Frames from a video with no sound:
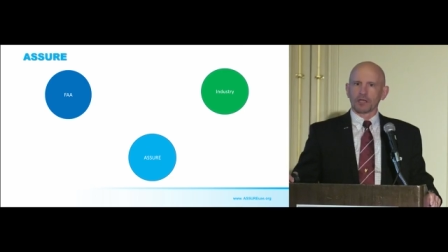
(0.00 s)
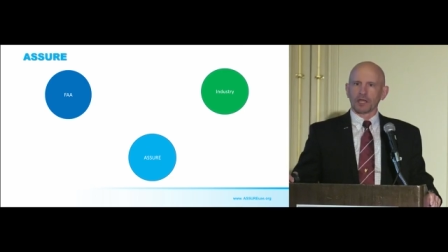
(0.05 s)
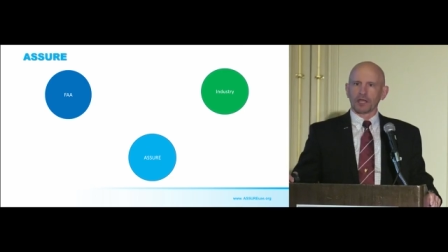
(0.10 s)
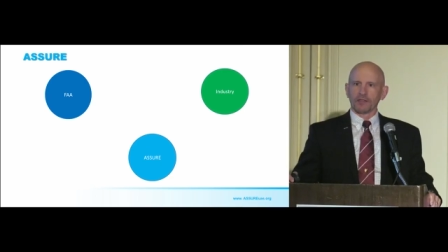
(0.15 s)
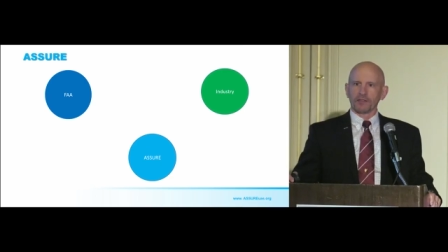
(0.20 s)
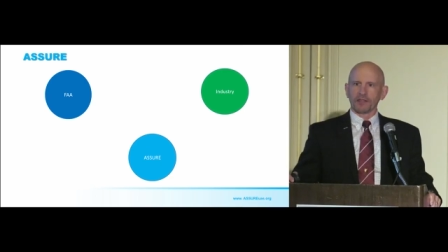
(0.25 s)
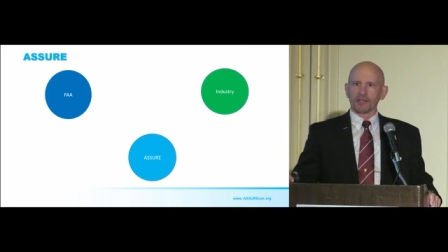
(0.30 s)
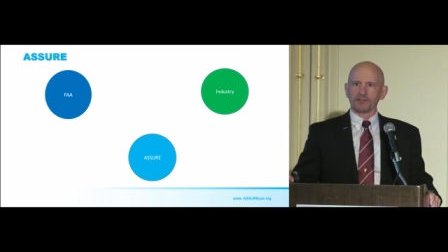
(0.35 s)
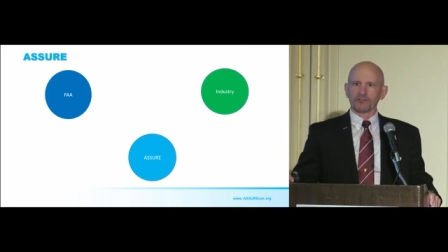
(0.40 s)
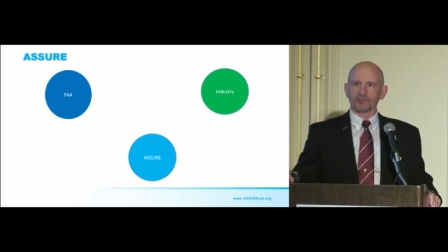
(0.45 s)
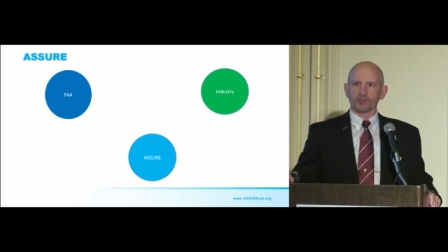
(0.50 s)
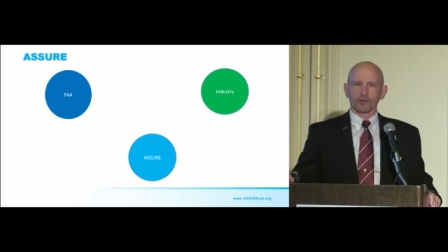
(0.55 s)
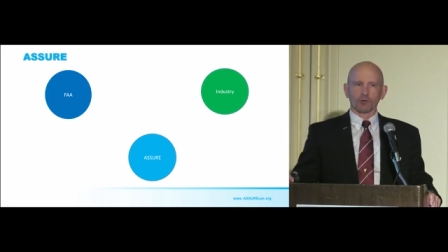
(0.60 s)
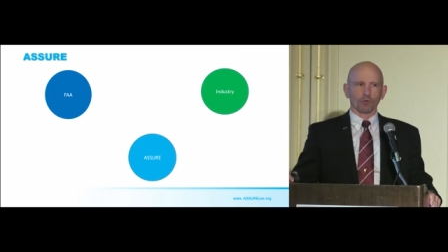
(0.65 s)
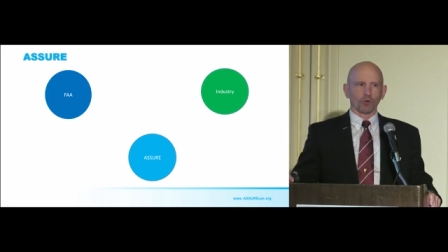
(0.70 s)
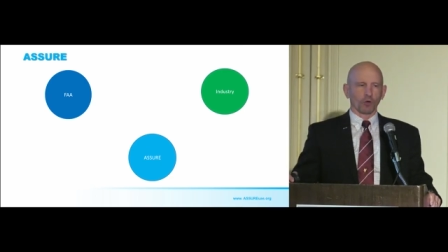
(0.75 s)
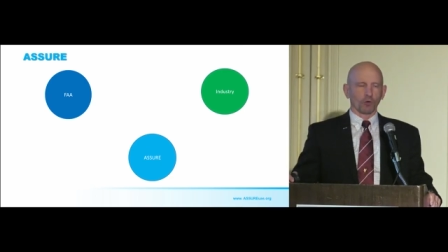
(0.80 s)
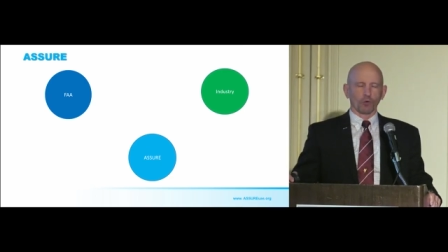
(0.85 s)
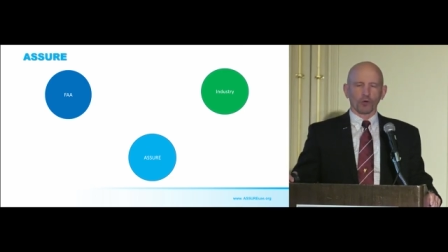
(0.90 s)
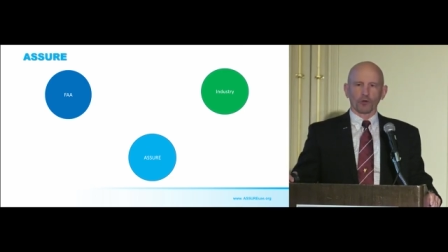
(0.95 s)
And they said,
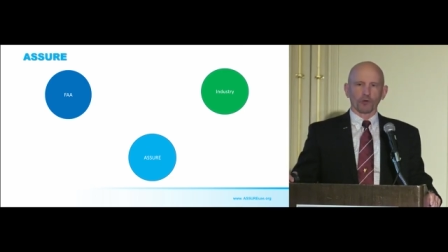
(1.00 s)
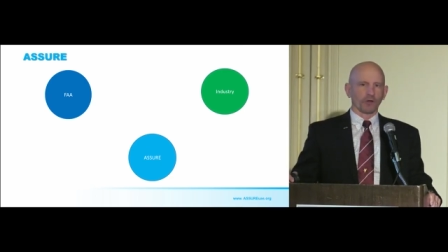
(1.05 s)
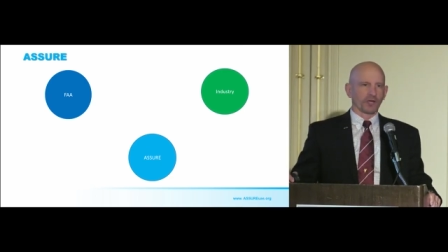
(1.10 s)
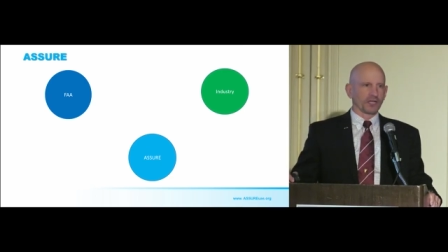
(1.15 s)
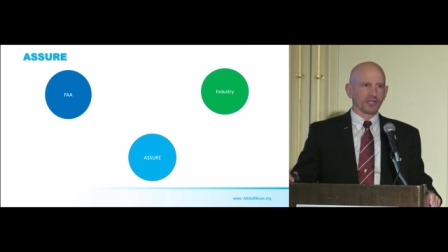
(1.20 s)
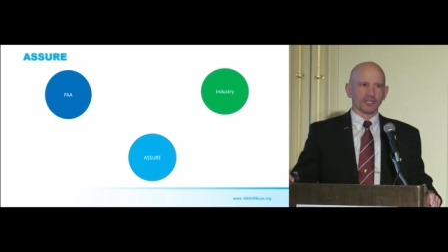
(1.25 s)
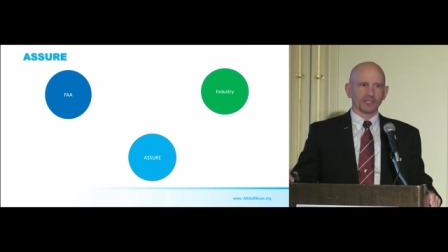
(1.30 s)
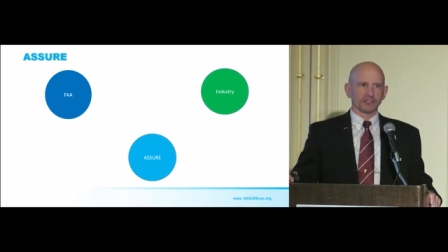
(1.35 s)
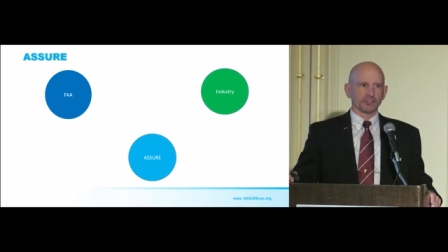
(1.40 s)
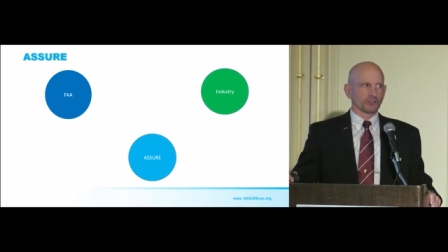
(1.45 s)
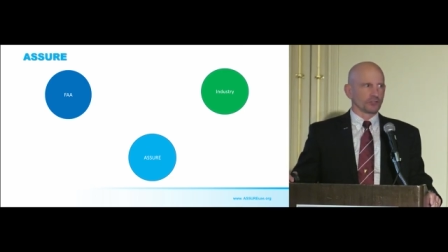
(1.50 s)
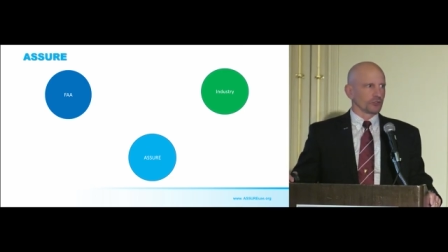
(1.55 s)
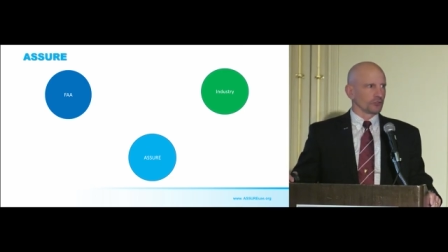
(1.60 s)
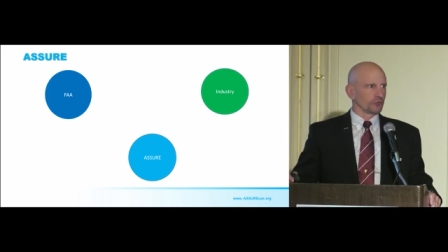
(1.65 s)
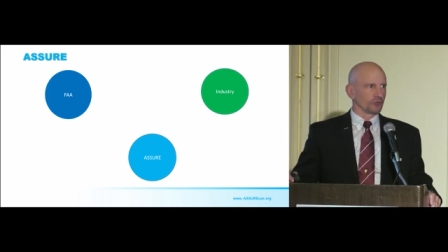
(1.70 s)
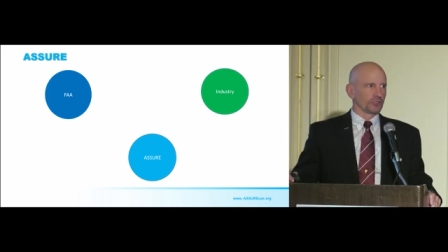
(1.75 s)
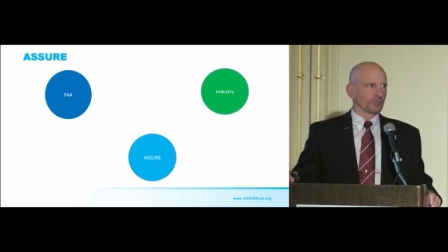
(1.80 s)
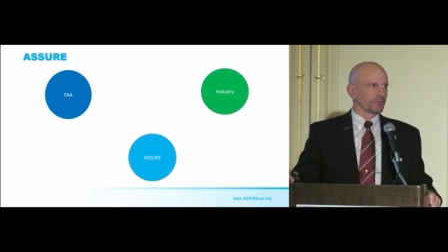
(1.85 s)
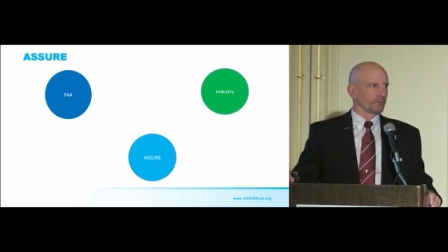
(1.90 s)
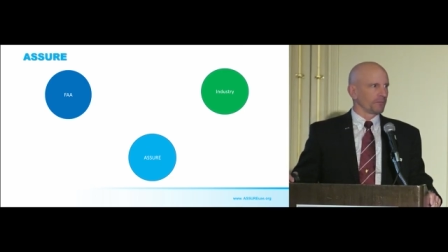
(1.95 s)
well, what do I need to
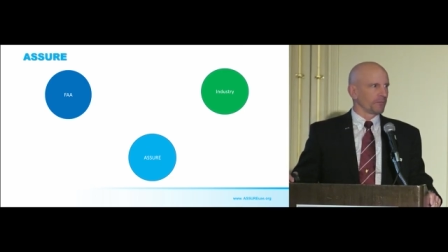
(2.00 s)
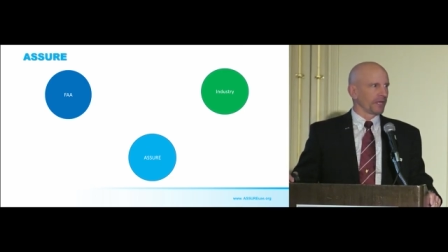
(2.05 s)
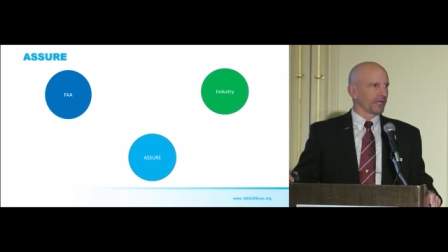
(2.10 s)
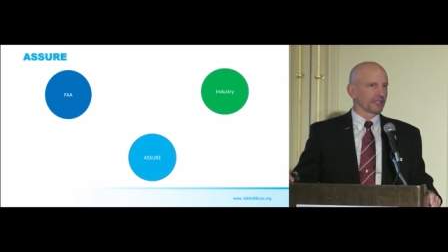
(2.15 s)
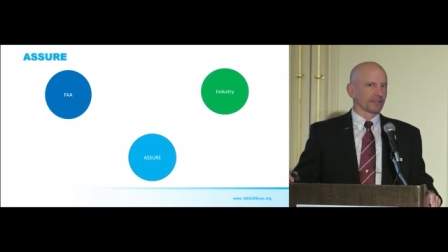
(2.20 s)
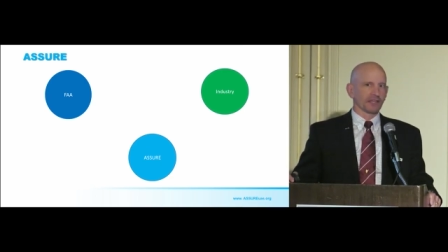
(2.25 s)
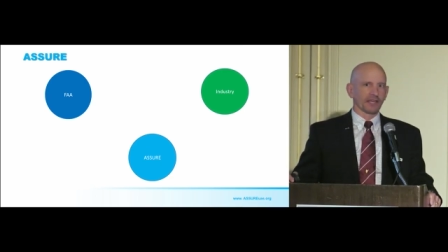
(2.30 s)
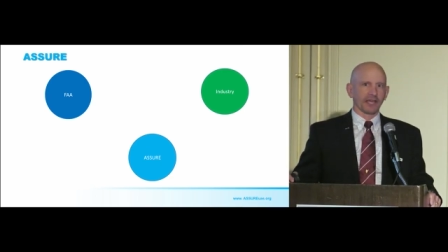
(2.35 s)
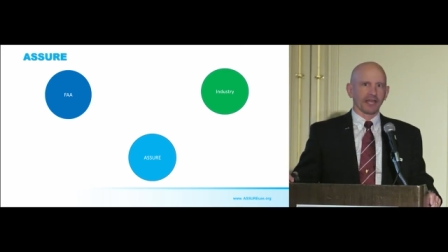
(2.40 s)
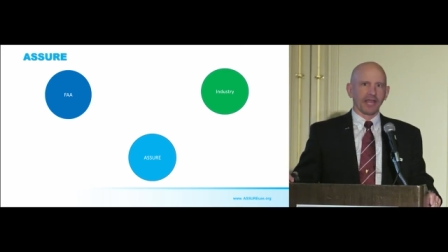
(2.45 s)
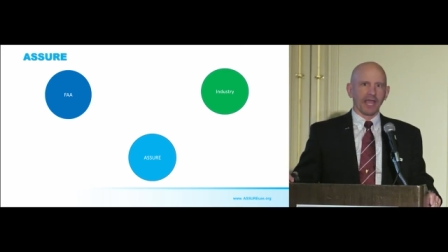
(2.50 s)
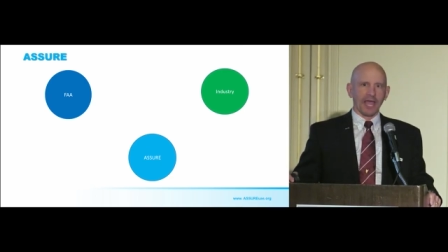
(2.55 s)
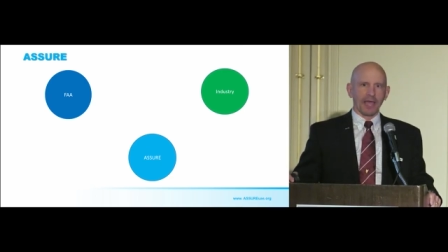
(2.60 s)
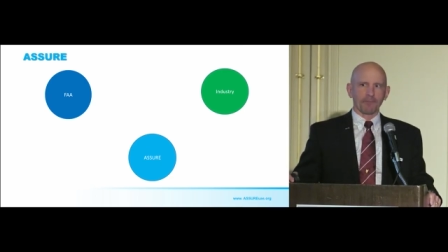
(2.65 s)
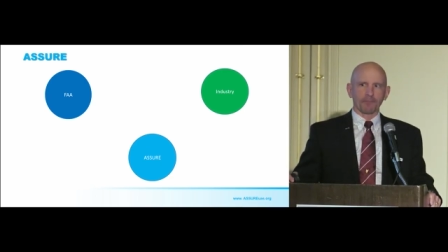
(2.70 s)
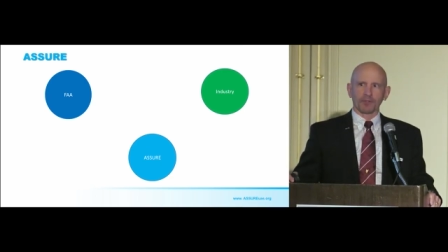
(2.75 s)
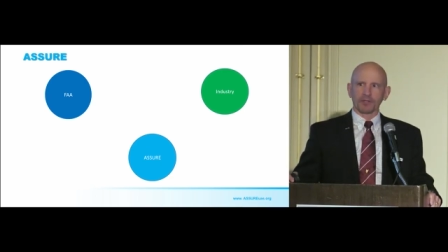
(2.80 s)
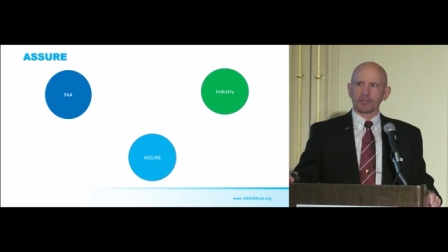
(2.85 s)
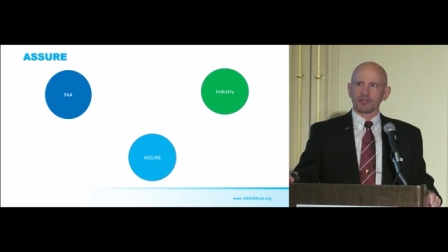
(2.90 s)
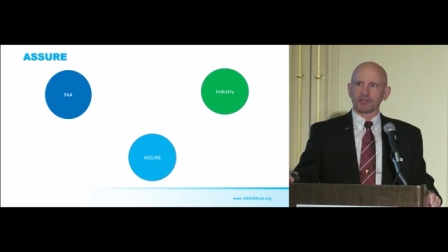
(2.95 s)
do to make that
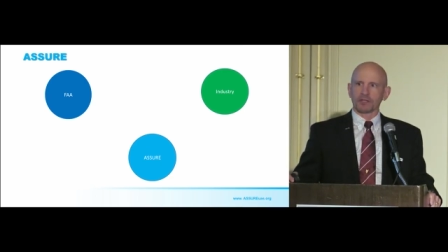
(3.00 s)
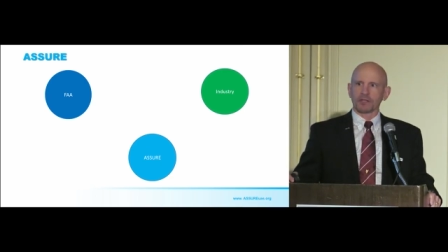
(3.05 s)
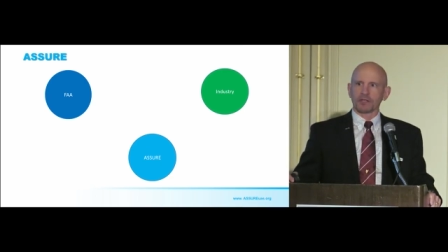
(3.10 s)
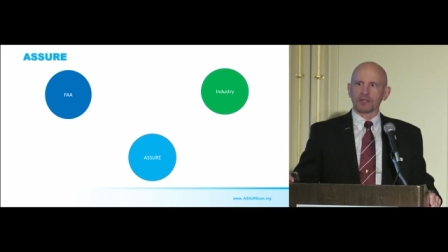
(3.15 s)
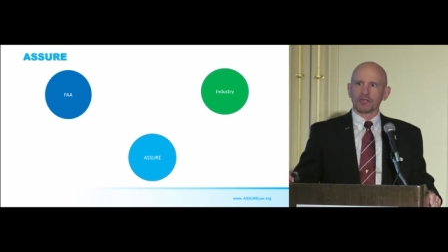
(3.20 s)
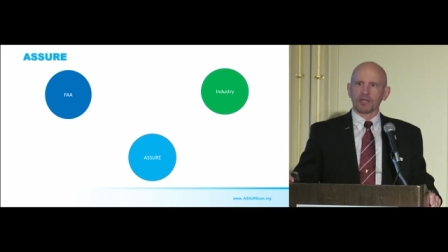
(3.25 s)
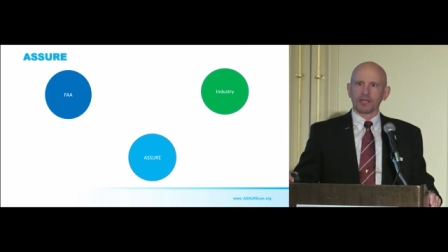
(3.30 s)
happen?